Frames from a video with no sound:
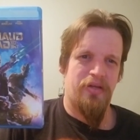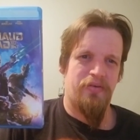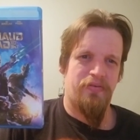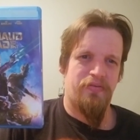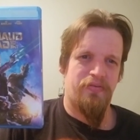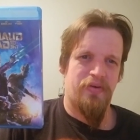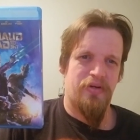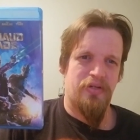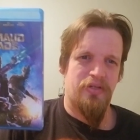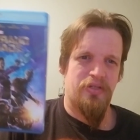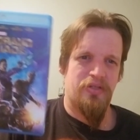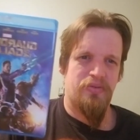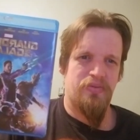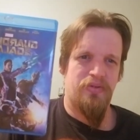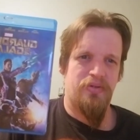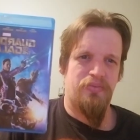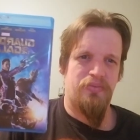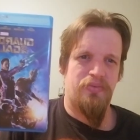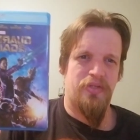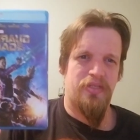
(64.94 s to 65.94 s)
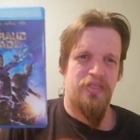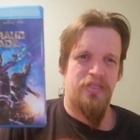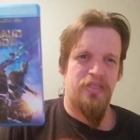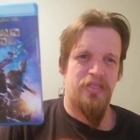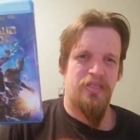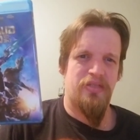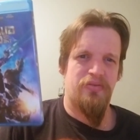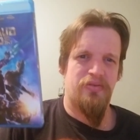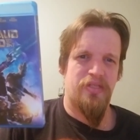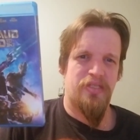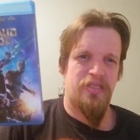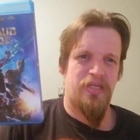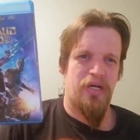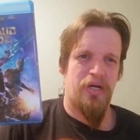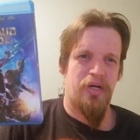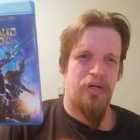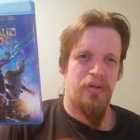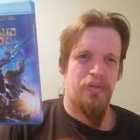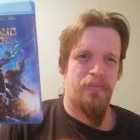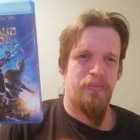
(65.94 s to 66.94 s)
the first one wasn't was
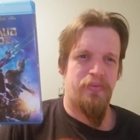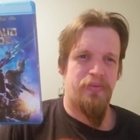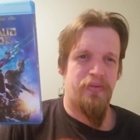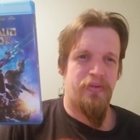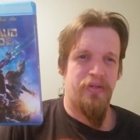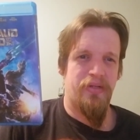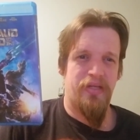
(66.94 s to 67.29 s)
terrible,